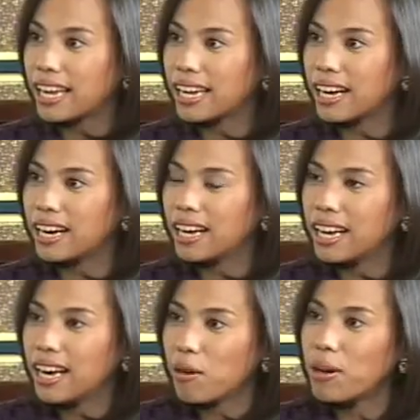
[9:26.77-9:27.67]
And
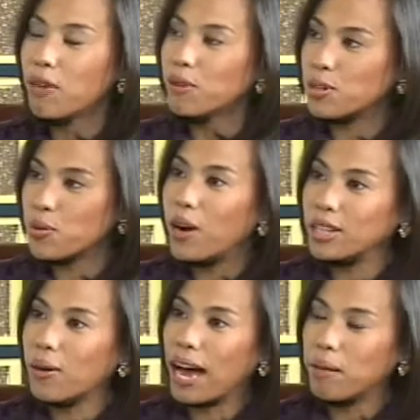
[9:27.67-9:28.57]
well, of course, we
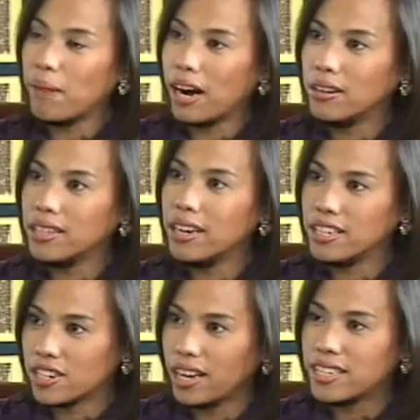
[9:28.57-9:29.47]
want to help out
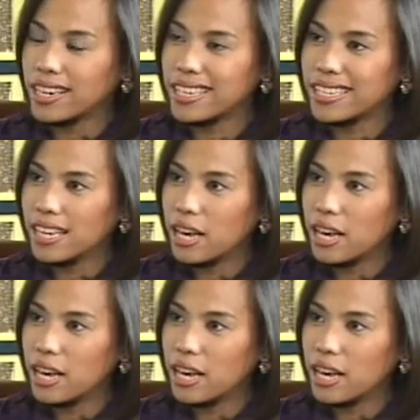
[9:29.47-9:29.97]
our judges.